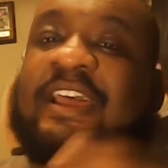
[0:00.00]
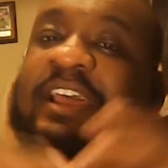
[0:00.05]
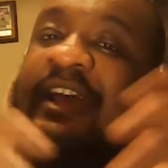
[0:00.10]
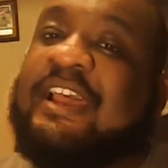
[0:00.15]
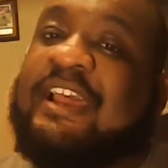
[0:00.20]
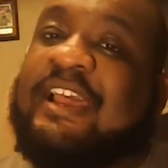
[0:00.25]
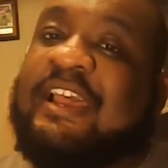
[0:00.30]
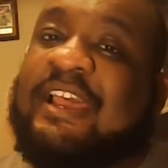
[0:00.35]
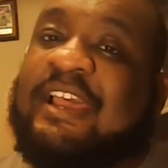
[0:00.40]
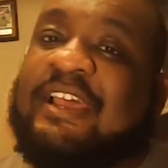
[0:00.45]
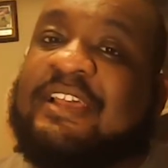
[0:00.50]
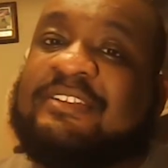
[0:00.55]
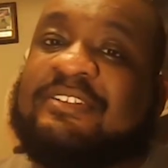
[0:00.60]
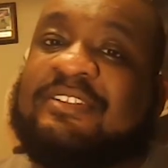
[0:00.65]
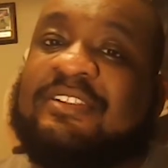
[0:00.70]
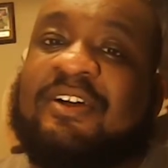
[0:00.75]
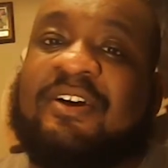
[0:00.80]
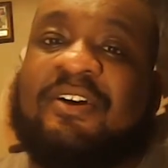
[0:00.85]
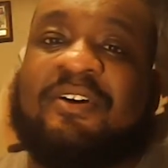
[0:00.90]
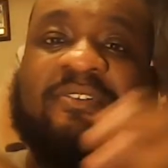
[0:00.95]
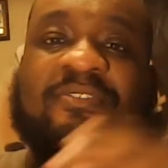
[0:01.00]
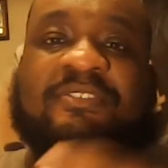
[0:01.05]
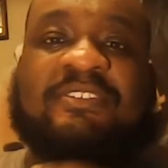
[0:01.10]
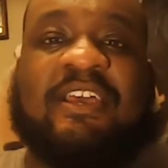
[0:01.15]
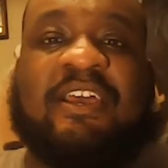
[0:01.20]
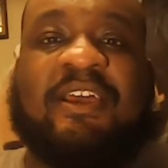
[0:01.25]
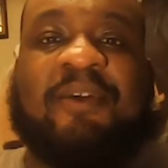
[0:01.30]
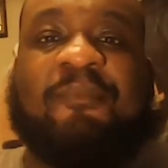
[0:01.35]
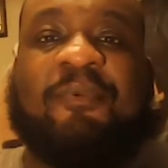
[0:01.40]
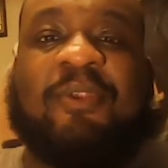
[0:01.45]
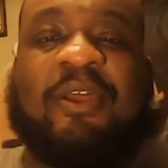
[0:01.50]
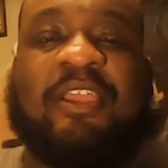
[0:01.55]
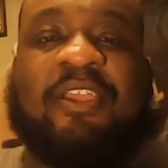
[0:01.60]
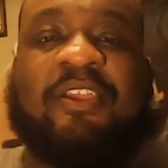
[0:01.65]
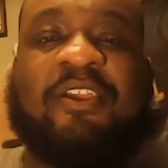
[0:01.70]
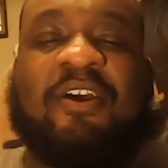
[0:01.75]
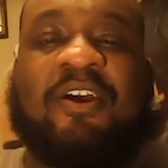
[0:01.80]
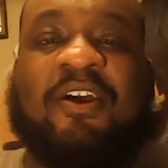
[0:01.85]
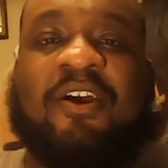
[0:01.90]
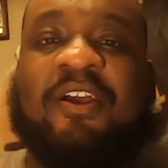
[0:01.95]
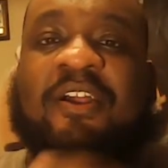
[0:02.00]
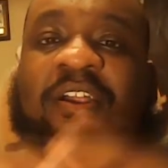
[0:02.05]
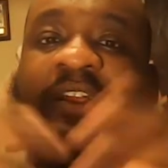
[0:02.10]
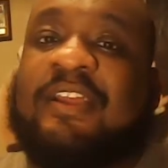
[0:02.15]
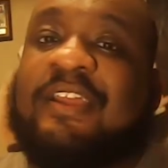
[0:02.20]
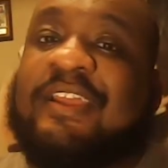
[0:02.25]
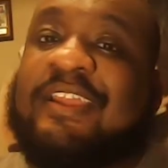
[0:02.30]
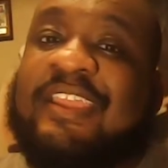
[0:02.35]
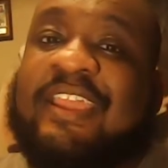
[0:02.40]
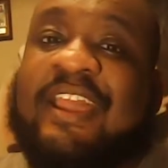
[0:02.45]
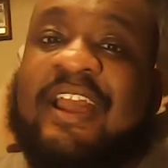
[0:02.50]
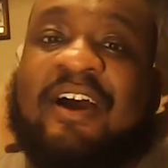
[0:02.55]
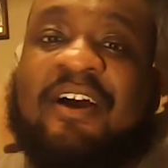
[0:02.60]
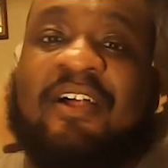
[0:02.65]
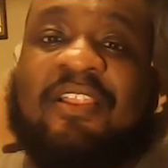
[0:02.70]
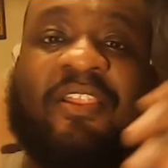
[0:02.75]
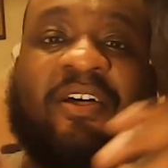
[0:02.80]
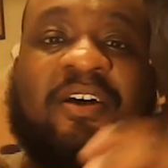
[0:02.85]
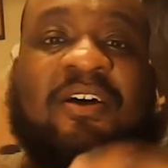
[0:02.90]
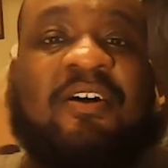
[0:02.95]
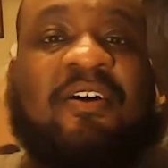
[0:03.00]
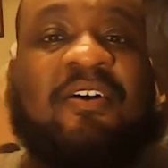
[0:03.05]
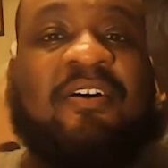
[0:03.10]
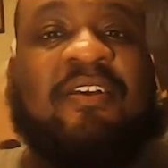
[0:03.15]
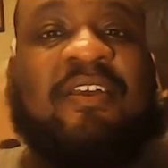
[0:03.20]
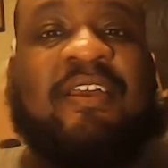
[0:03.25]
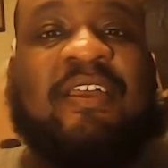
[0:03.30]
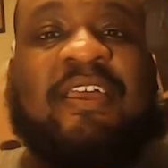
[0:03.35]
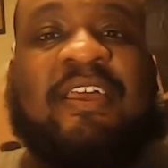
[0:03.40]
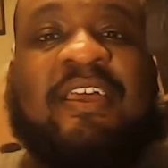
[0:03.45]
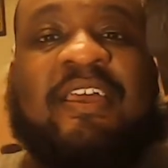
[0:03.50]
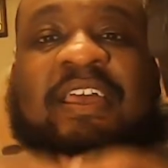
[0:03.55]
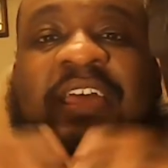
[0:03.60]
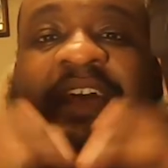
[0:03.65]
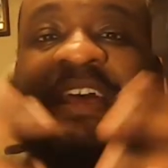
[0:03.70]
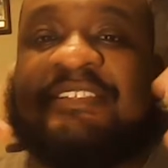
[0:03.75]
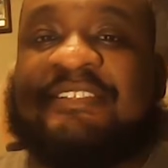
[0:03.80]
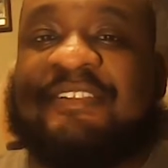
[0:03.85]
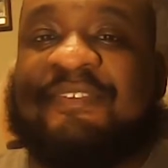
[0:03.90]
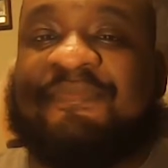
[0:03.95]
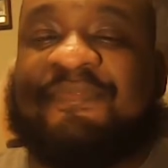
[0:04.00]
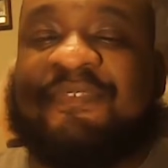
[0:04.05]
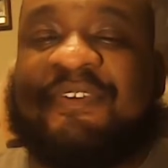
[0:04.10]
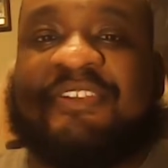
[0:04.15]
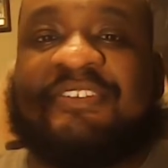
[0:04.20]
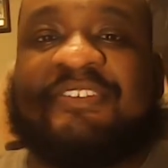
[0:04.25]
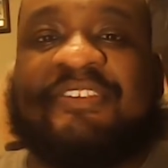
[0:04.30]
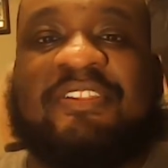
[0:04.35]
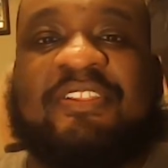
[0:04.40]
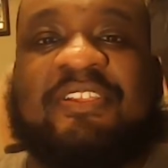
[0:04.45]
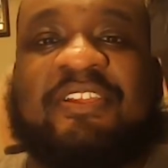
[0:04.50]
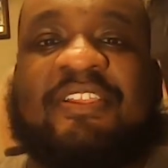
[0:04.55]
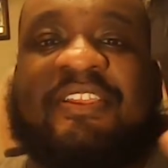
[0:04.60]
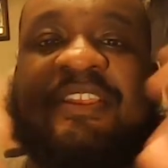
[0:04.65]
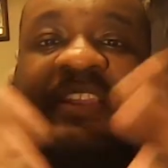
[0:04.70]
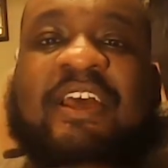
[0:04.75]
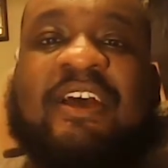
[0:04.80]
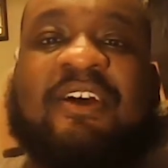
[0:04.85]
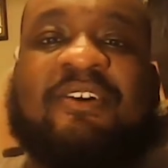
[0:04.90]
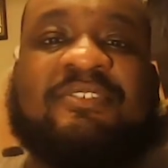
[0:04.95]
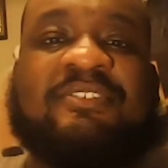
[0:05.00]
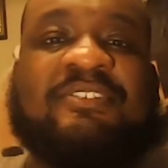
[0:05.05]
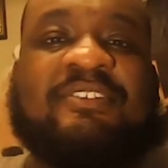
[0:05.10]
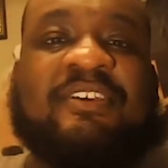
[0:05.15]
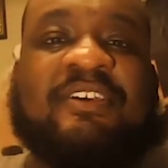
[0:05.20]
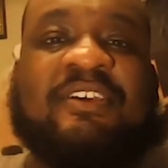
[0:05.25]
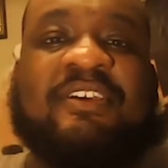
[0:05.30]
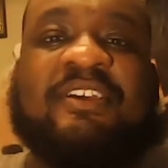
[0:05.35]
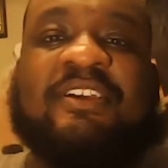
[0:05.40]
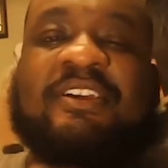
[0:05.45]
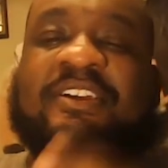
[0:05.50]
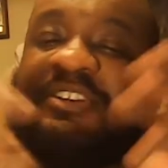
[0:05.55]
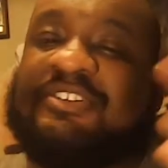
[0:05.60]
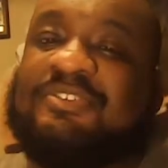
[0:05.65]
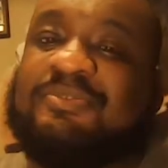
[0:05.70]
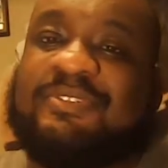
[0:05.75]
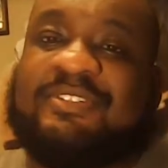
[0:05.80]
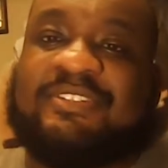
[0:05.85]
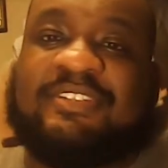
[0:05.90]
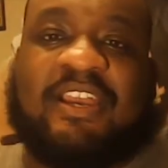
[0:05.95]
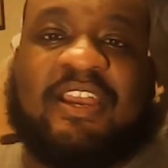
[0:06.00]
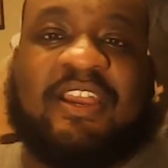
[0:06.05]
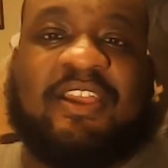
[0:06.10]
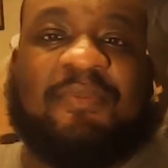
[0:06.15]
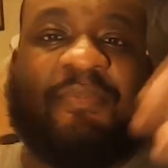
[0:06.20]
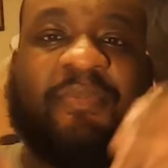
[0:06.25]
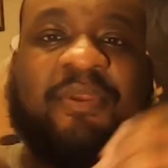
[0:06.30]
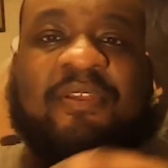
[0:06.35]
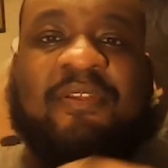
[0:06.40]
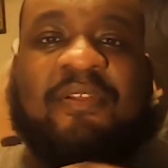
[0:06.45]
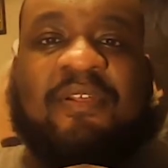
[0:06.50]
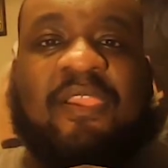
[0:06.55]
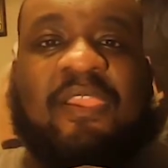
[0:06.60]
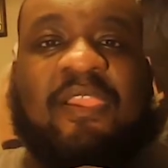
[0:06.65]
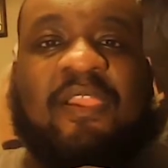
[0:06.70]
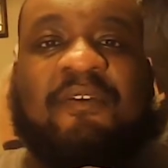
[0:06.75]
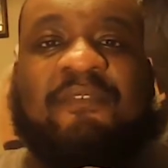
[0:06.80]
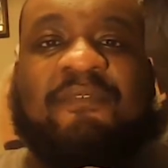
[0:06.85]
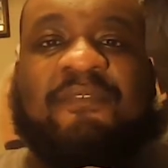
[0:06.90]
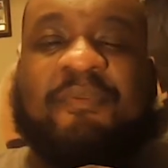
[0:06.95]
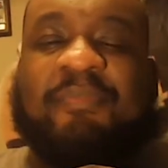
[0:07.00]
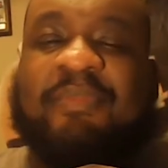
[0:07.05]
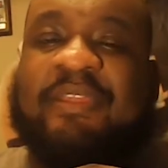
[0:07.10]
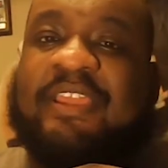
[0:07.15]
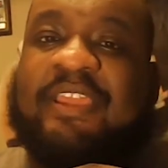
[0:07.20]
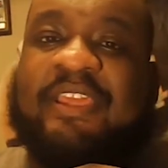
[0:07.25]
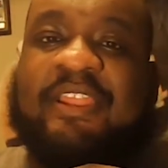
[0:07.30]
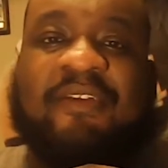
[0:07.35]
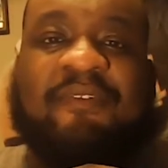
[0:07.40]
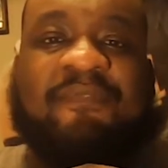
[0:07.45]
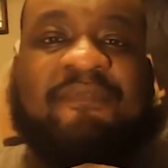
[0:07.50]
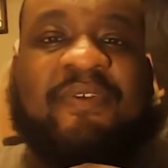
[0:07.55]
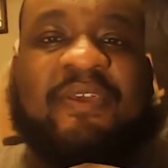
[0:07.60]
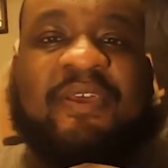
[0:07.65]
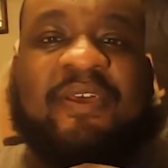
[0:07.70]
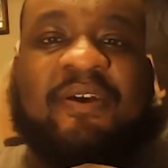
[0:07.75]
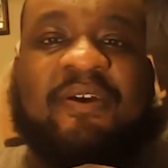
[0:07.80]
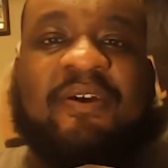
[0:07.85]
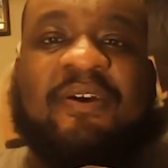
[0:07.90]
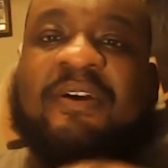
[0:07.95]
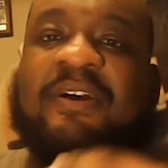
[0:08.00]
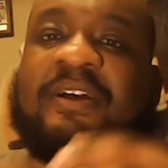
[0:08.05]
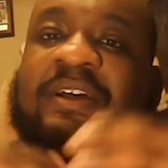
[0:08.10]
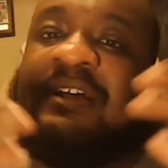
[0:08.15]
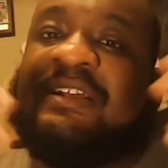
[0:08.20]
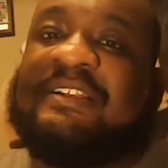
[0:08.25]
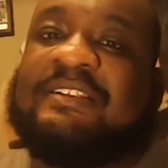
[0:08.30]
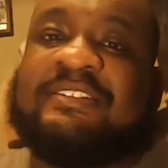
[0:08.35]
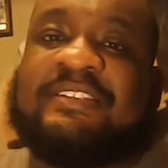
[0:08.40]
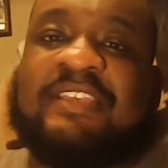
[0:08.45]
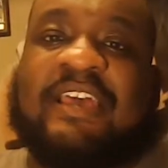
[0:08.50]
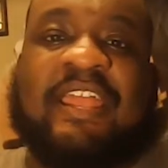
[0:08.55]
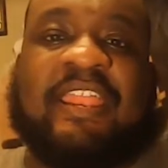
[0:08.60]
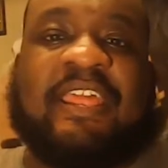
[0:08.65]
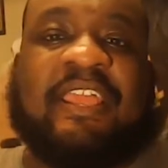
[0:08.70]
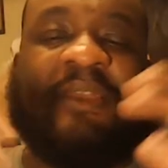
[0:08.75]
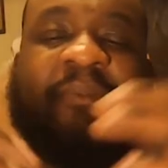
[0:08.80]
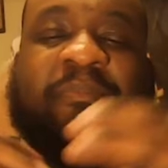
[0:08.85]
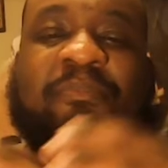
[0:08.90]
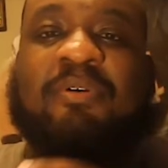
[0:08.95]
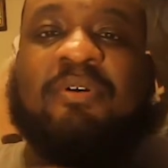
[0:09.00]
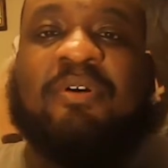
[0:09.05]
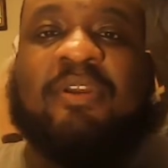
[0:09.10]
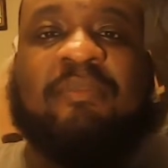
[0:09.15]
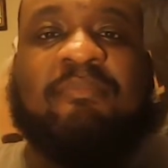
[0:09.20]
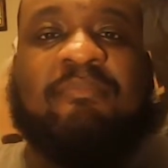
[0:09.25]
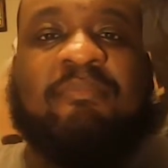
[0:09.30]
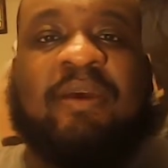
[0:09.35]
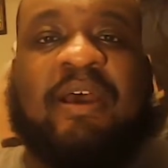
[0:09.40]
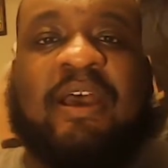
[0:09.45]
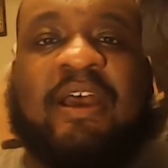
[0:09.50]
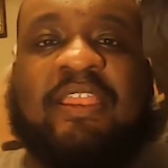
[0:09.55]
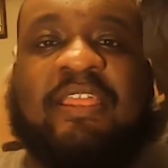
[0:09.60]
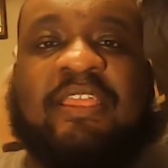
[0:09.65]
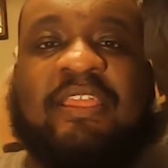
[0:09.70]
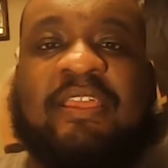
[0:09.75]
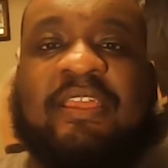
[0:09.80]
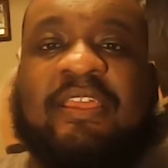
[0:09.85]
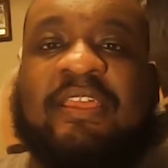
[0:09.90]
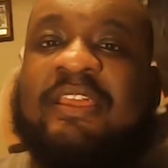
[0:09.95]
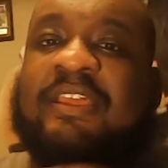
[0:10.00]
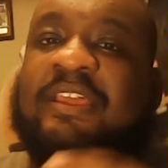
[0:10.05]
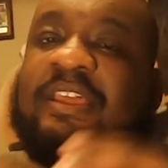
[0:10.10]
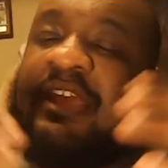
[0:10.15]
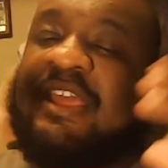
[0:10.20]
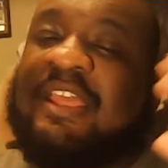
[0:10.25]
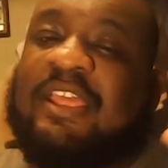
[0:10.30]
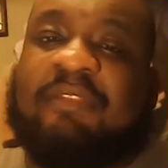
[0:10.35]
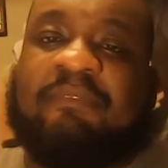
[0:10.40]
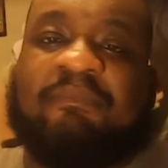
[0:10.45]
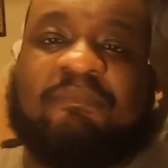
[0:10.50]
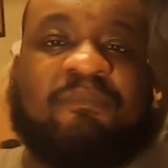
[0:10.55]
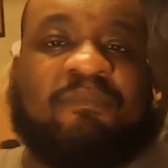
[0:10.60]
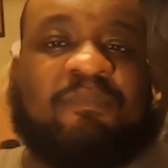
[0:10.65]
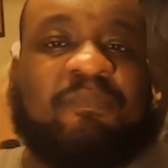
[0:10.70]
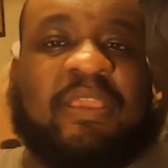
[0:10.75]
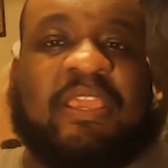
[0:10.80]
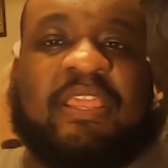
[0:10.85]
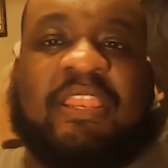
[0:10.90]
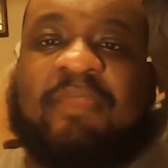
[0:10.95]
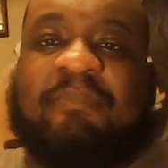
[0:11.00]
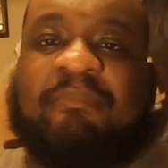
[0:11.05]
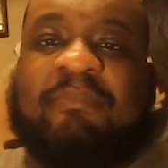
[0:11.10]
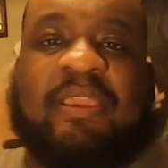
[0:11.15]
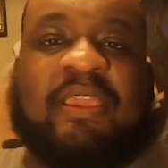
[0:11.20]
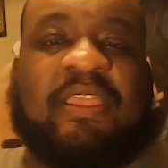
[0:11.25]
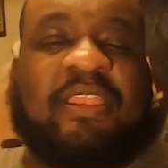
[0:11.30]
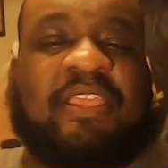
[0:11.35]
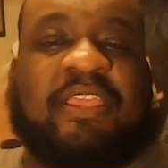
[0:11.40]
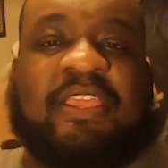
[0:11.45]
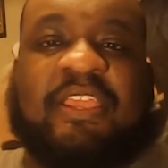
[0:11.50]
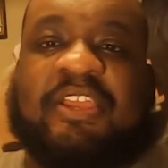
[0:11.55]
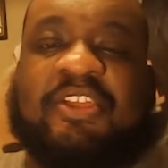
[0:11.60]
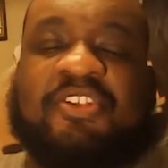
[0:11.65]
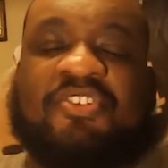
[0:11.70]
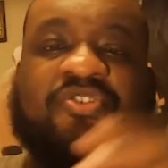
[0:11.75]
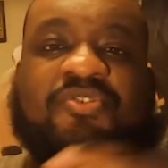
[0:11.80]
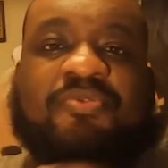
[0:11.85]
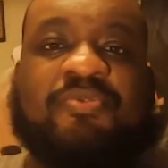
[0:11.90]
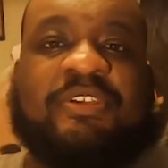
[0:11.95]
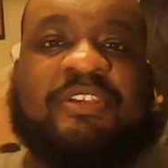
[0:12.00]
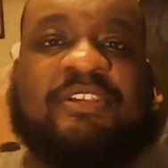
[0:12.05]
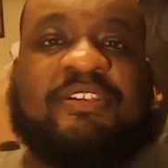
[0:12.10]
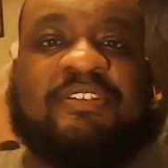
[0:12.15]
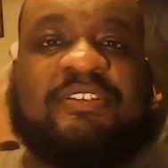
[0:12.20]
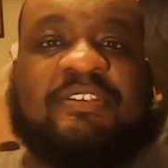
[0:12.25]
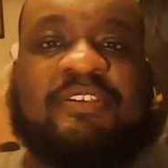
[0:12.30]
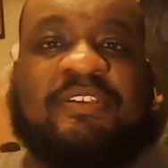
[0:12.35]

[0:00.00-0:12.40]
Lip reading: as longtime right guard Kyle Long has officially announced his retirement from the NFL, citing a broken body and many, many injuries.